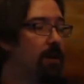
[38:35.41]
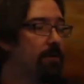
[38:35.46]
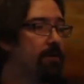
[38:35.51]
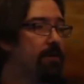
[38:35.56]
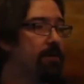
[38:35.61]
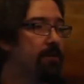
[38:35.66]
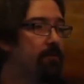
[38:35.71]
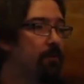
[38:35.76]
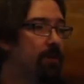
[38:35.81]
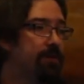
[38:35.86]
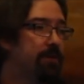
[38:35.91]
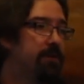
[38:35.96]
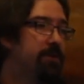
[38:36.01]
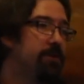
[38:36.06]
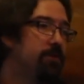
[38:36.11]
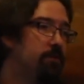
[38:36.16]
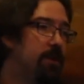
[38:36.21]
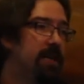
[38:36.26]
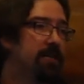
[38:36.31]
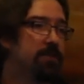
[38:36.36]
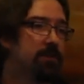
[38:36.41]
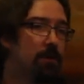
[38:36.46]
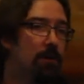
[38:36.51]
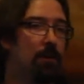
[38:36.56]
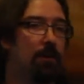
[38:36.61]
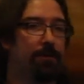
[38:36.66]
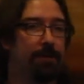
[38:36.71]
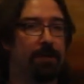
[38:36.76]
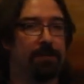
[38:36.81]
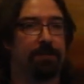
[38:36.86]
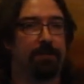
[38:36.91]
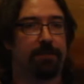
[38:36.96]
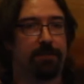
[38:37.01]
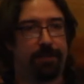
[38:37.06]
other than what the to_s call does